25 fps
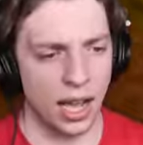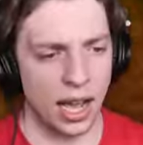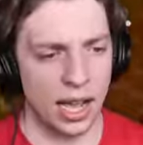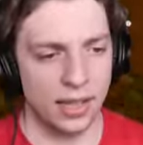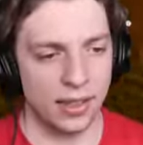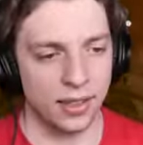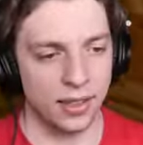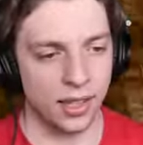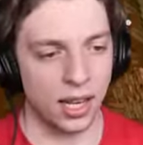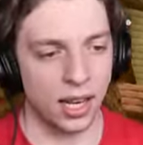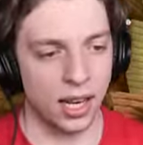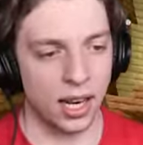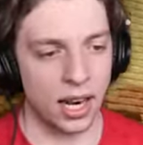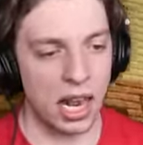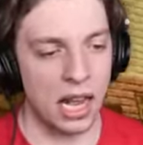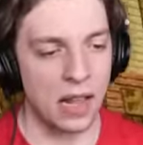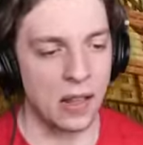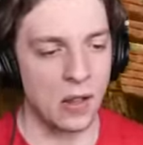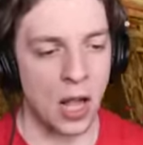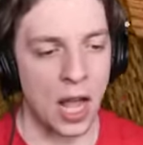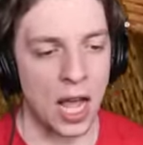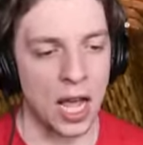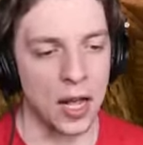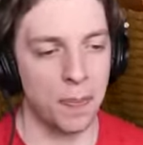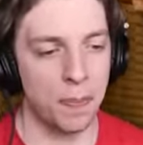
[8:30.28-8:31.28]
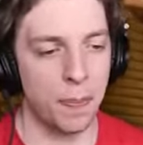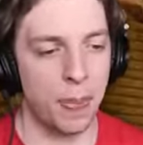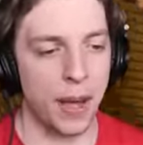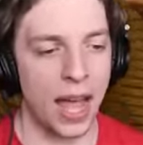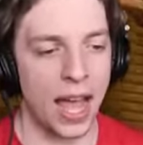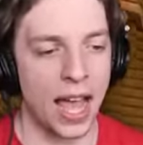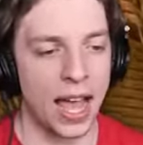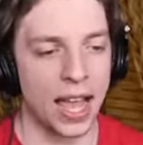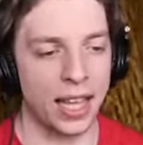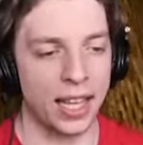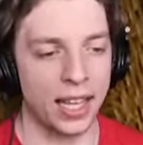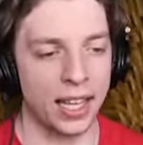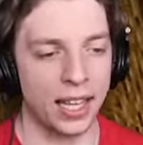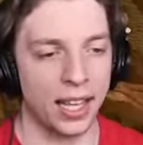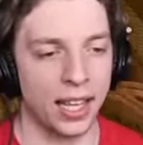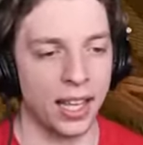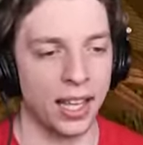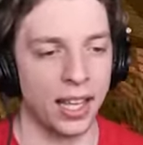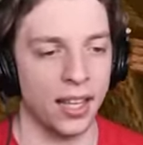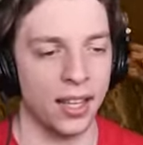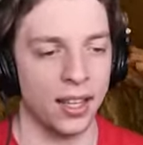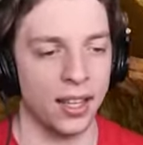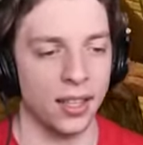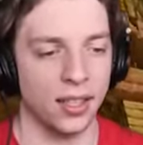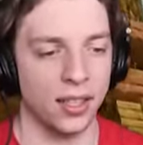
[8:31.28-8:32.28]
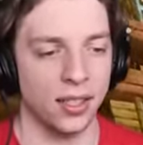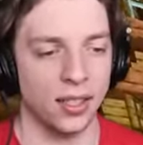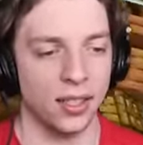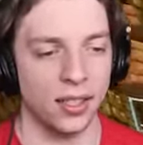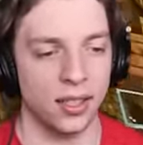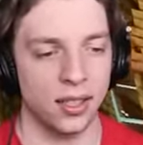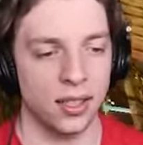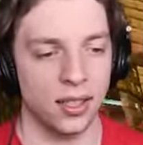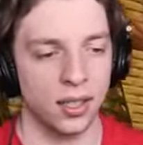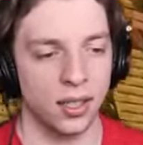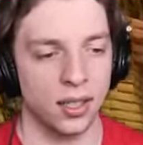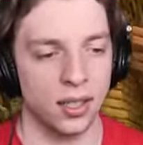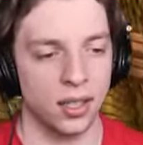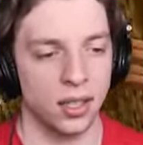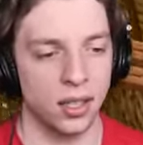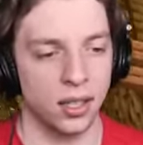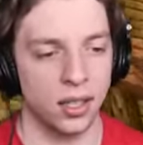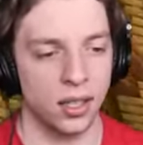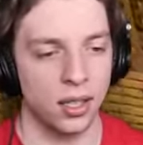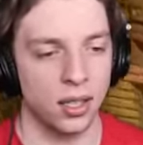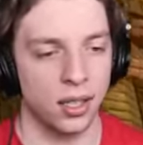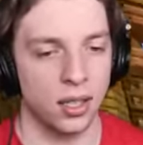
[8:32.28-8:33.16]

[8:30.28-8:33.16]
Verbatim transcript: guys, let's head back. Half Let's